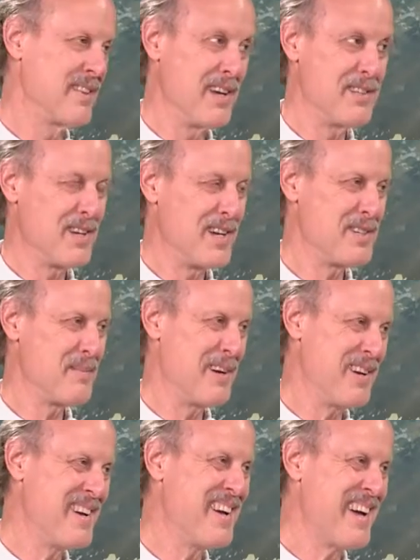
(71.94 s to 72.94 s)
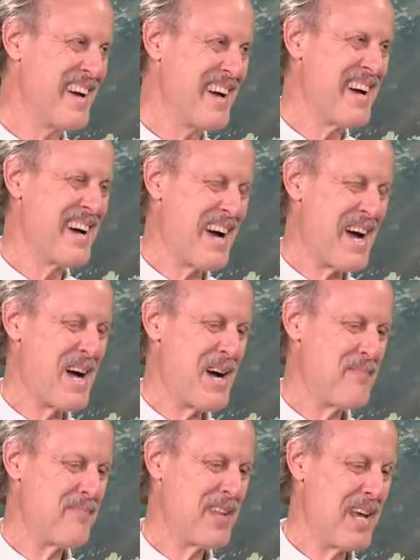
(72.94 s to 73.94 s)
thanks, Asma.
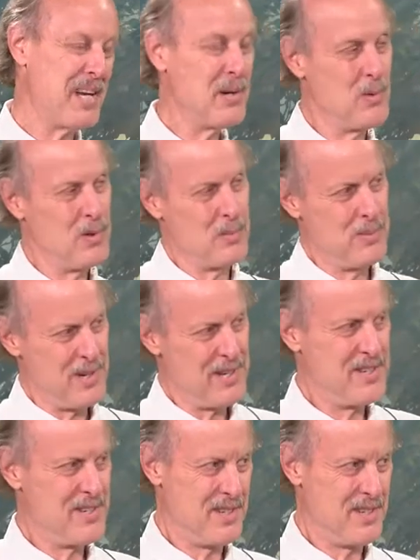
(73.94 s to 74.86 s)
And it will bridge